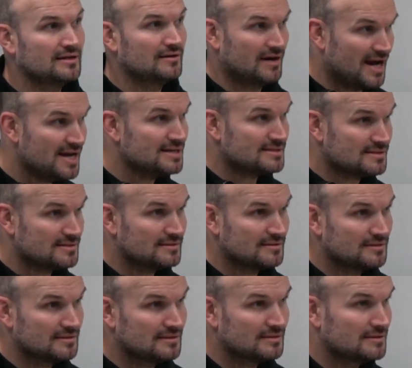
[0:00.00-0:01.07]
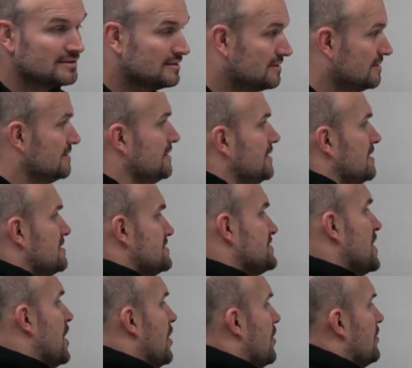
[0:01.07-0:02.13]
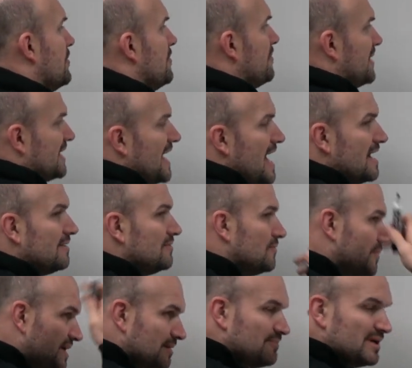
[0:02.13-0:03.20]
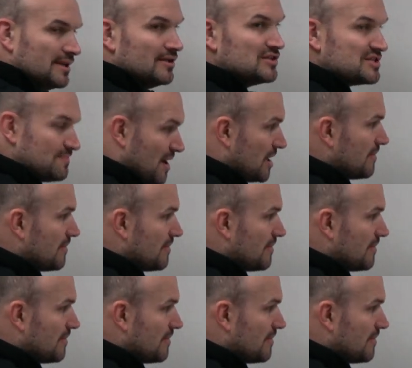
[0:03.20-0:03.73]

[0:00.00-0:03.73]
right? So, but again, we can be a little smart